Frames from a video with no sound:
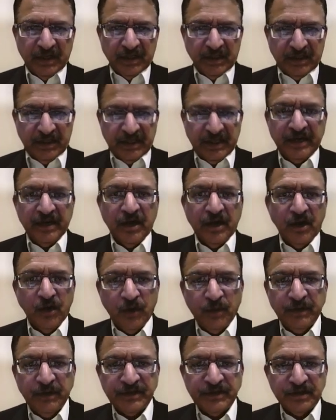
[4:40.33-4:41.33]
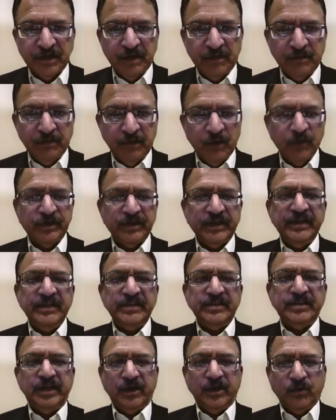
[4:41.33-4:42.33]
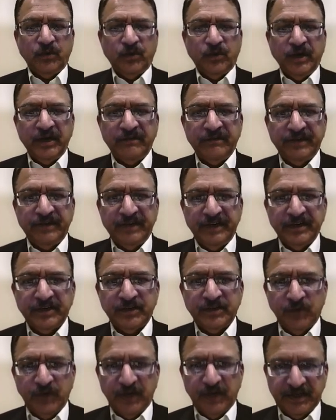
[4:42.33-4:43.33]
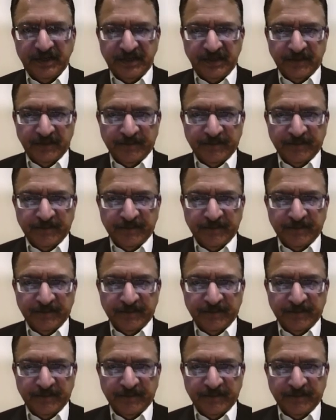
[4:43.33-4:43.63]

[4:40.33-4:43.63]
Then how much amount is required for its collection.